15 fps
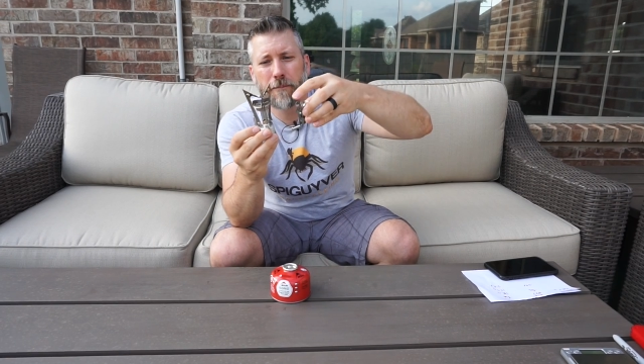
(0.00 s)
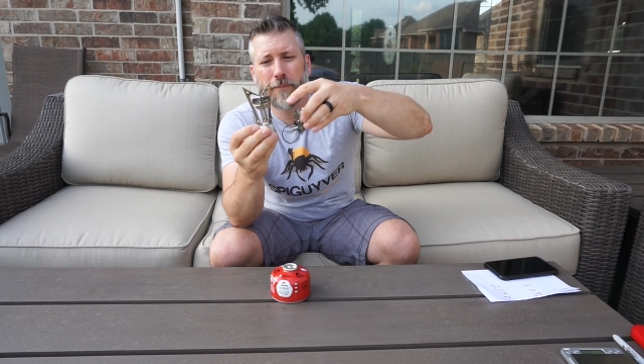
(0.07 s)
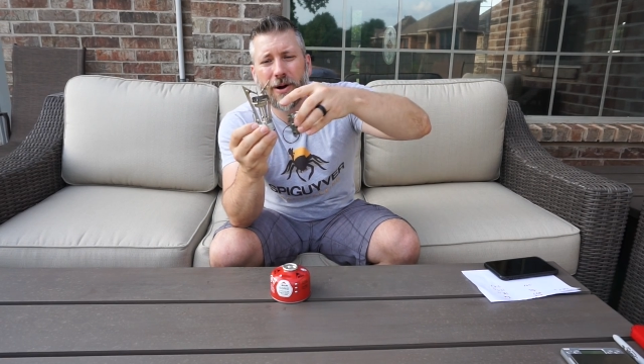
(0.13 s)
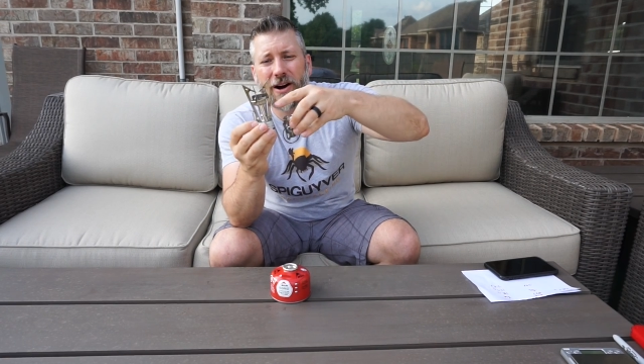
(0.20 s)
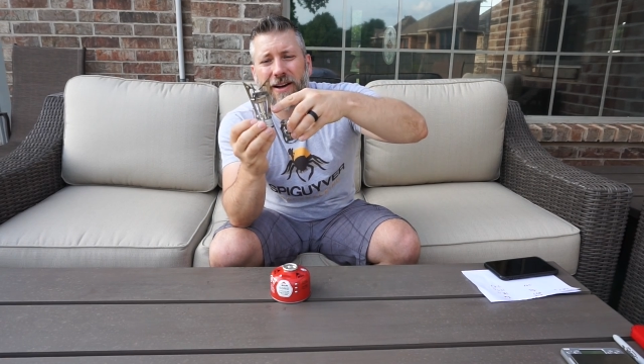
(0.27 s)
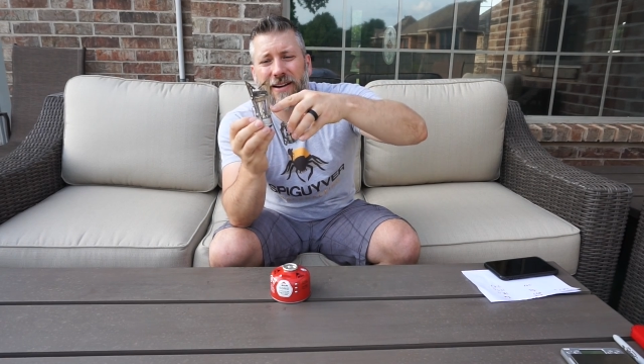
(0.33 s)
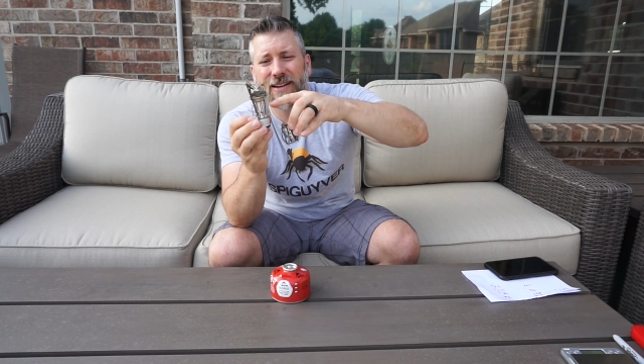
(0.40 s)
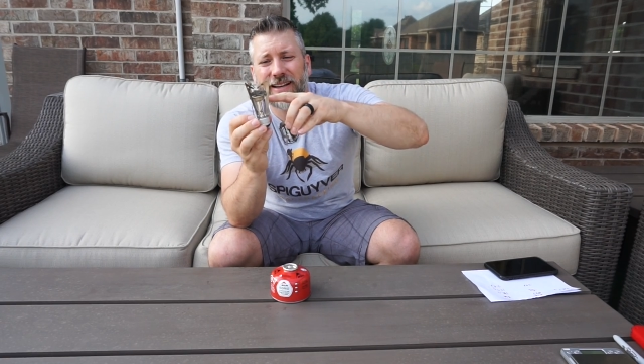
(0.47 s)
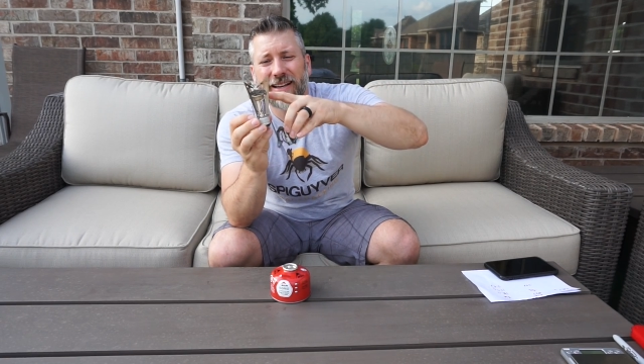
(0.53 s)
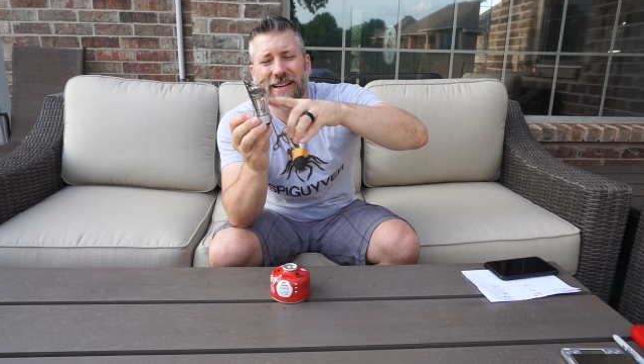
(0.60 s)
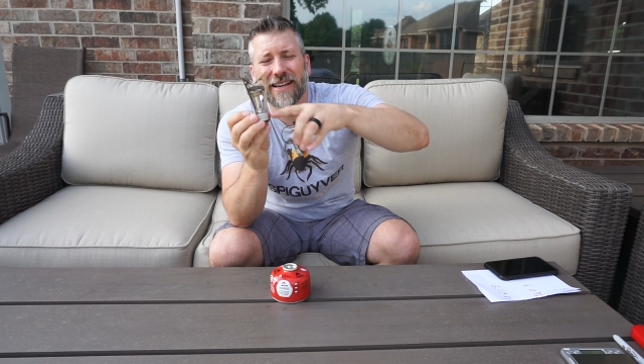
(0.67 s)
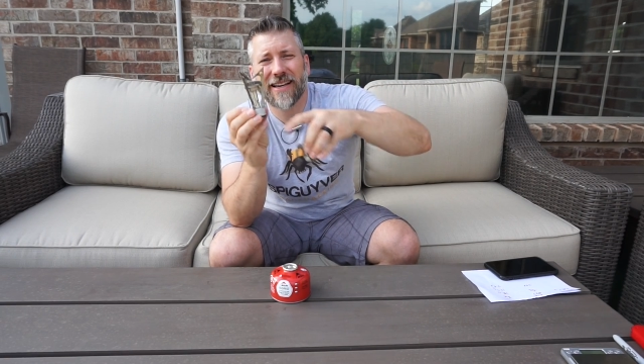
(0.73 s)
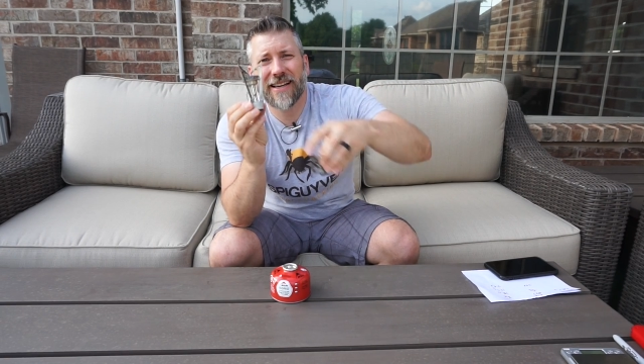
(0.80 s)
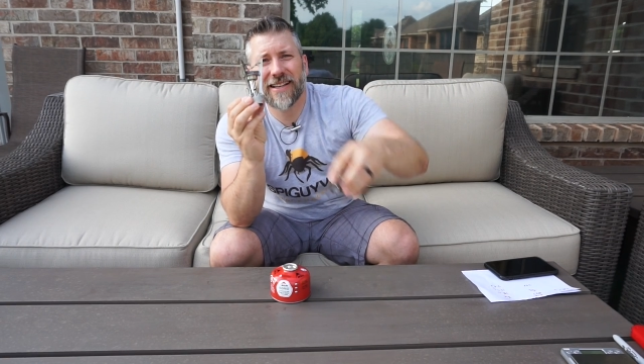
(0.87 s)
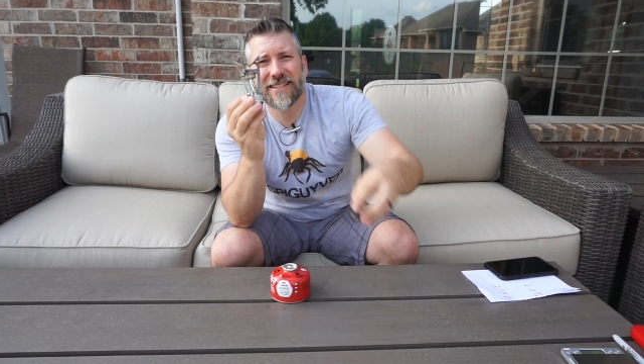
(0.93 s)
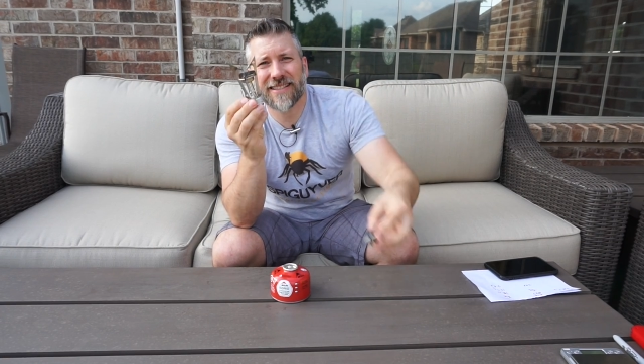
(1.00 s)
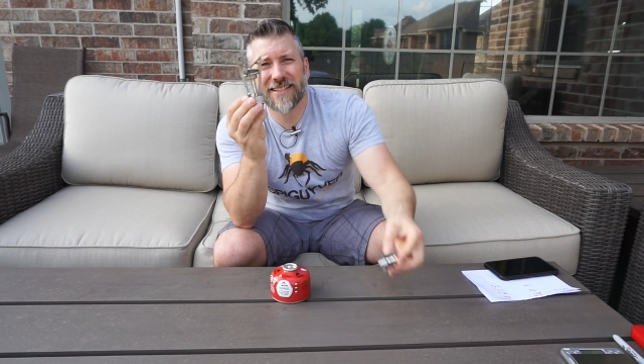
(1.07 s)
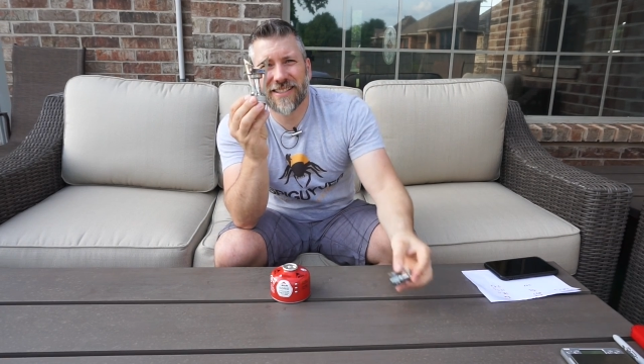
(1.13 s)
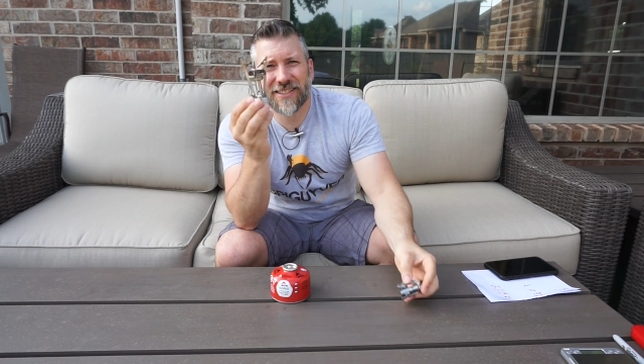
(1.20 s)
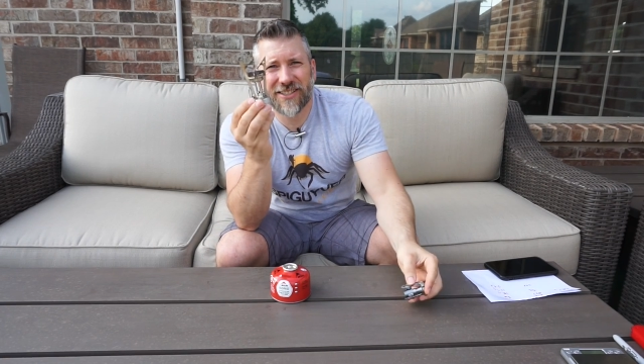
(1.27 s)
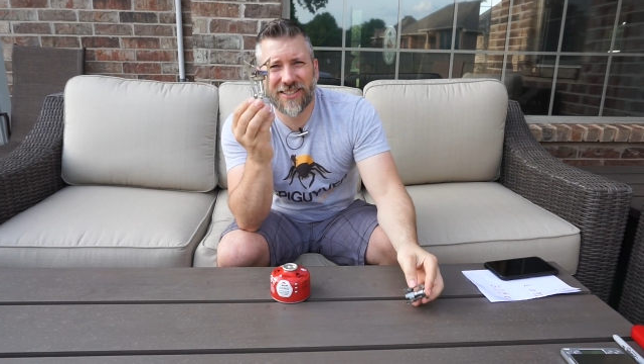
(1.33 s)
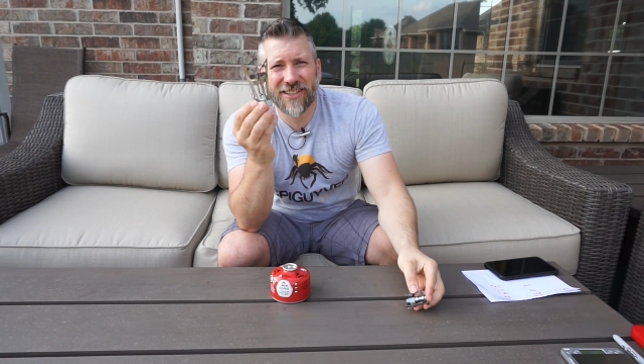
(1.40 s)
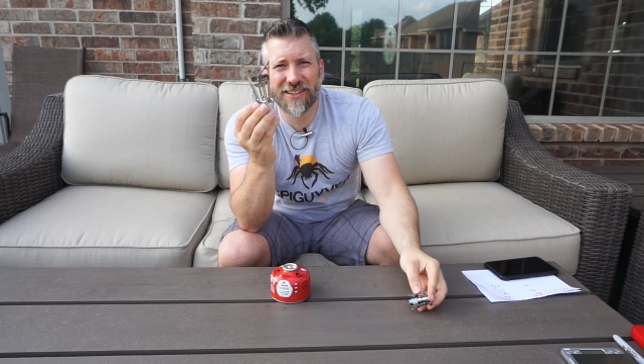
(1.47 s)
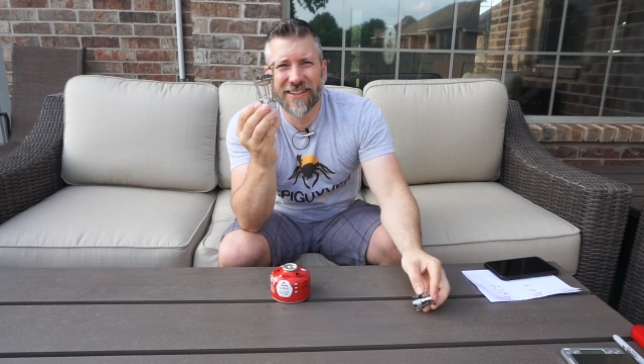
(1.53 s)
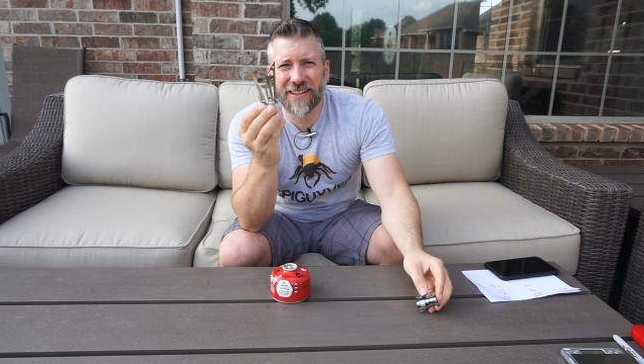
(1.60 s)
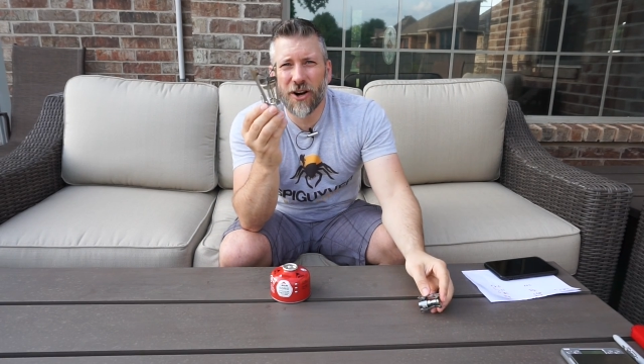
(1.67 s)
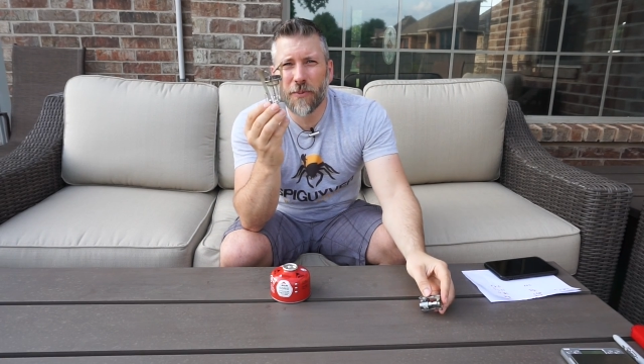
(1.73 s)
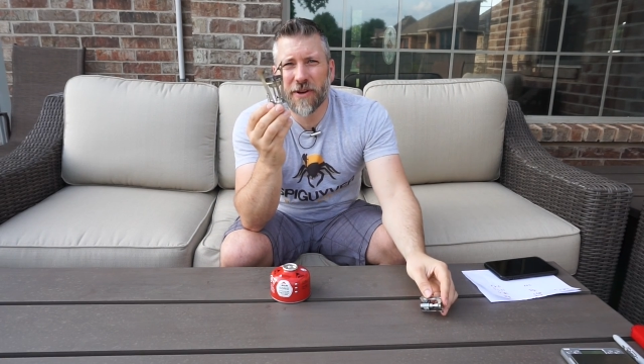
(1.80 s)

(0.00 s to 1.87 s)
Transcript: but it's just a little